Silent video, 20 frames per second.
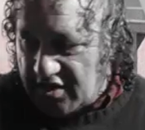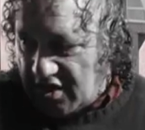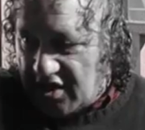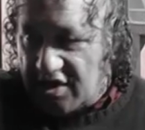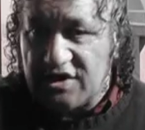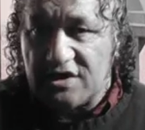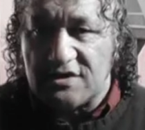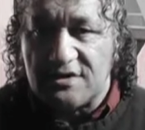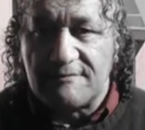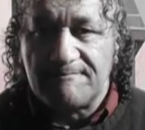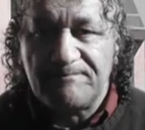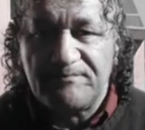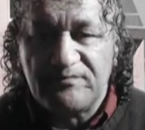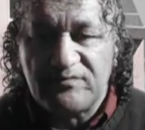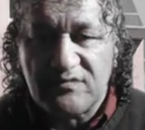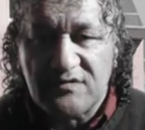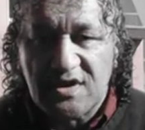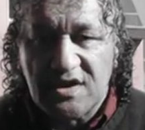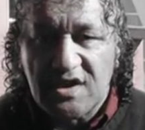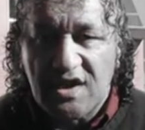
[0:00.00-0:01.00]
hid him
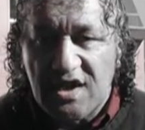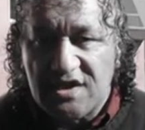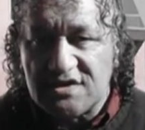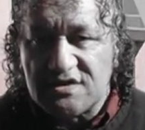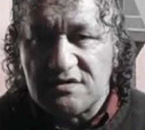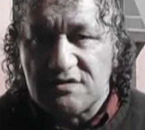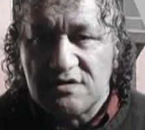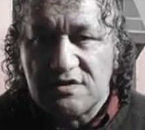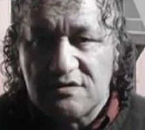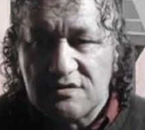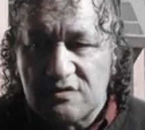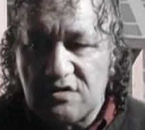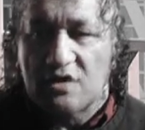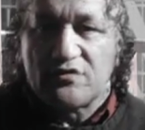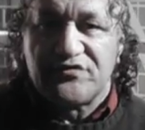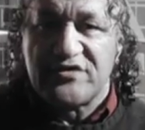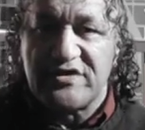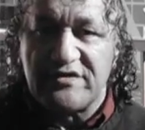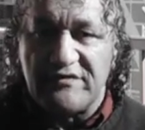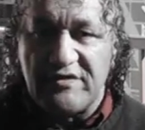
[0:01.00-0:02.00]
and
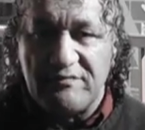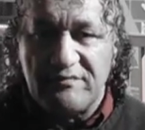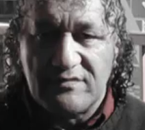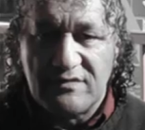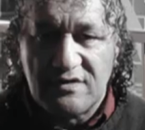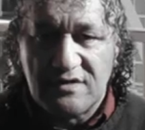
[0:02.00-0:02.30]
got rid of him.